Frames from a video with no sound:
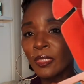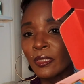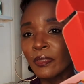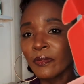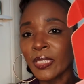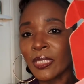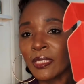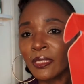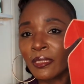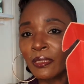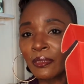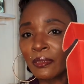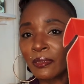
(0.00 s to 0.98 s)
three
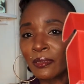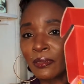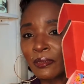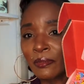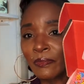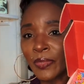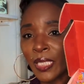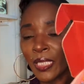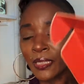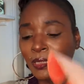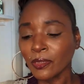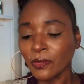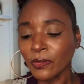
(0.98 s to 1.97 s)

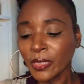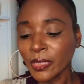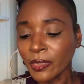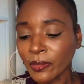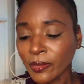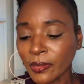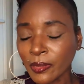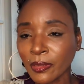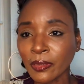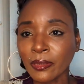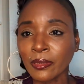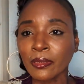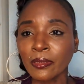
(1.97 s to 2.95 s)
body oils
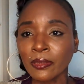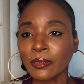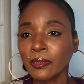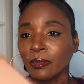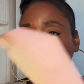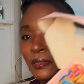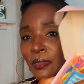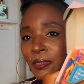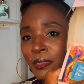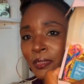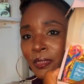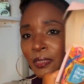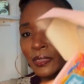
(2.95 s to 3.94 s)

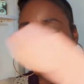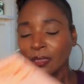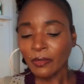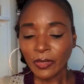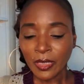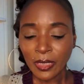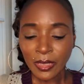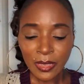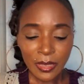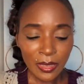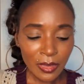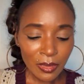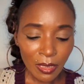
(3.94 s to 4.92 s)
so we're going to
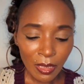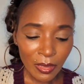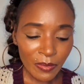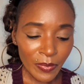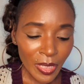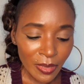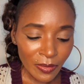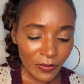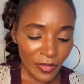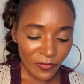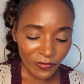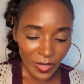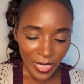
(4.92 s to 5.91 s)
just talk about them
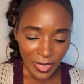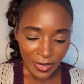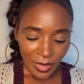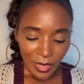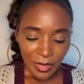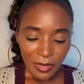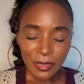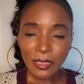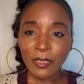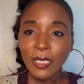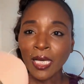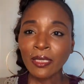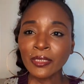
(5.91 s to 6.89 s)
real fast. So
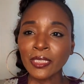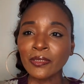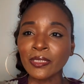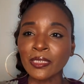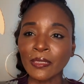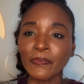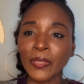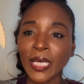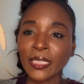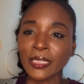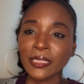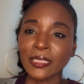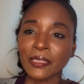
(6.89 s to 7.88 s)
how cute is the
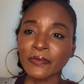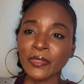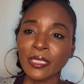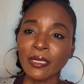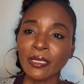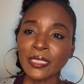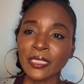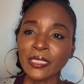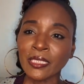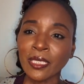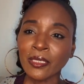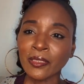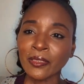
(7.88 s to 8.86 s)
packaging? We already
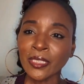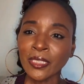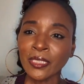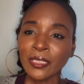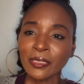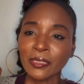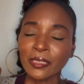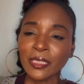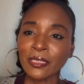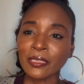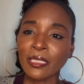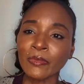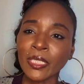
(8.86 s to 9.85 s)
know. So this
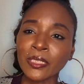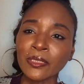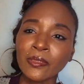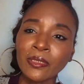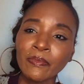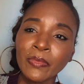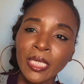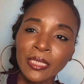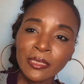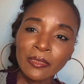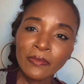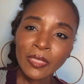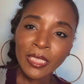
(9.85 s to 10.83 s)
time I threw the box
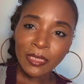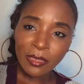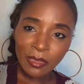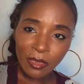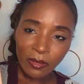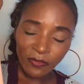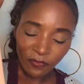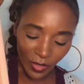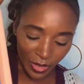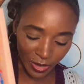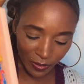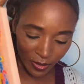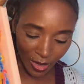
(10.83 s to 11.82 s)
away. So the
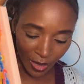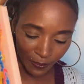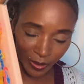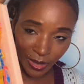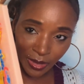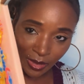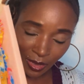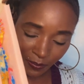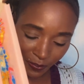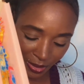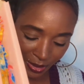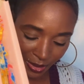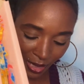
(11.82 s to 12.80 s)
first one I picked up
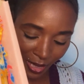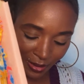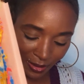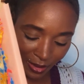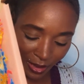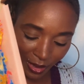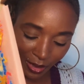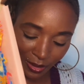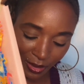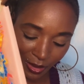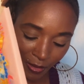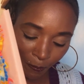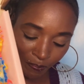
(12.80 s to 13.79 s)
is cotton
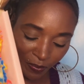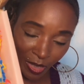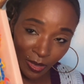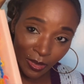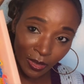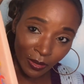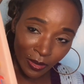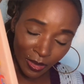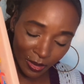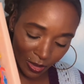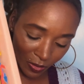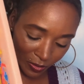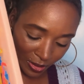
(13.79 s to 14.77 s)
candy. So the
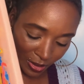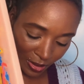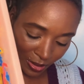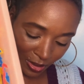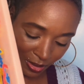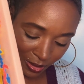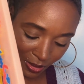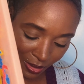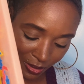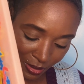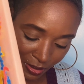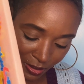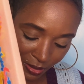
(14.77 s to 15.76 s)
notes in this is
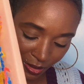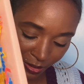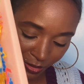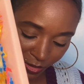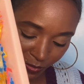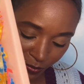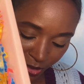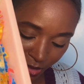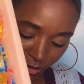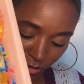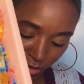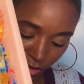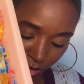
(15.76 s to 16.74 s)
considered
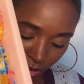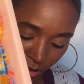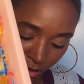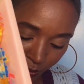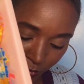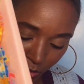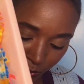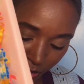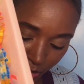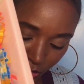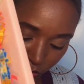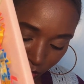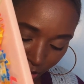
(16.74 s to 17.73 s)
sponge, um,
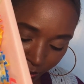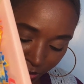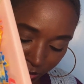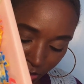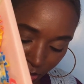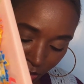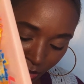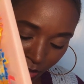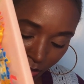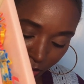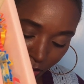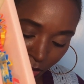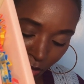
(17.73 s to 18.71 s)
sponge strawberry
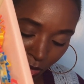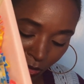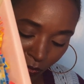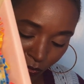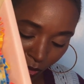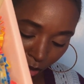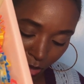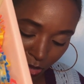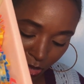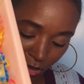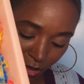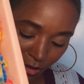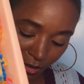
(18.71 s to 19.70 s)
sugar, raw
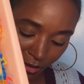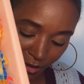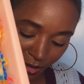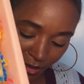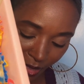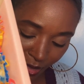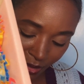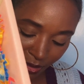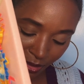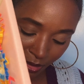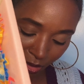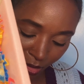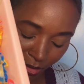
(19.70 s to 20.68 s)
sugar, candy
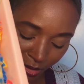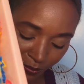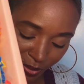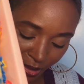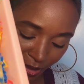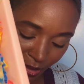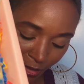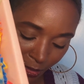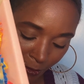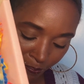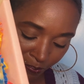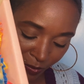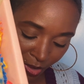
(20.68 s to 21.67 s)
tonka bean,
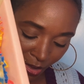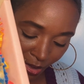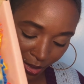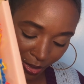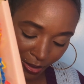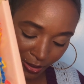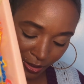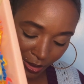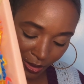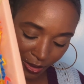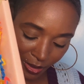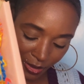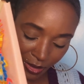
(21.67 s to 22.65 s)
and
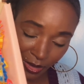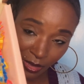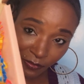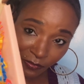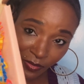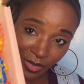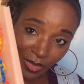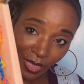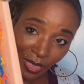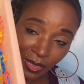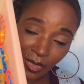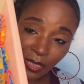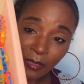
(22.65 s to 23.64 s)
Tahitian
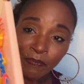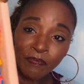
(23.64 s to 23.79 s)
vanilla.